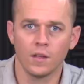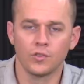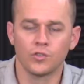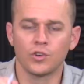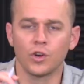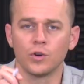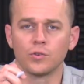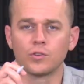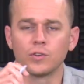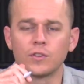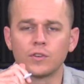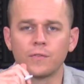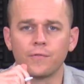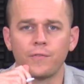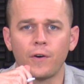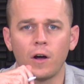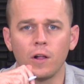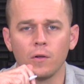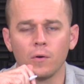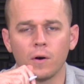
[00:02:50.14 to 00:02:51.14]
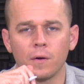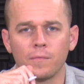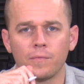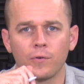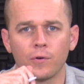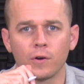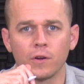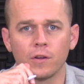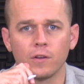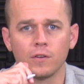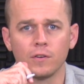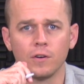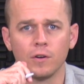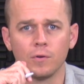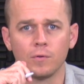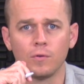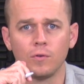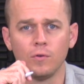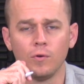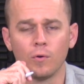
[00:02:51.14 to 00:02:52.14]
Joe, just a follow up for you. You
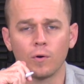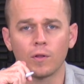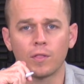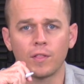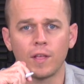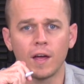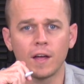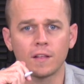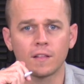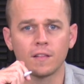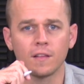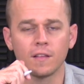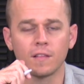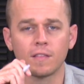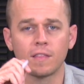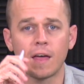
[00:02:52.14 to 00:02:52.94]
know, North Texas,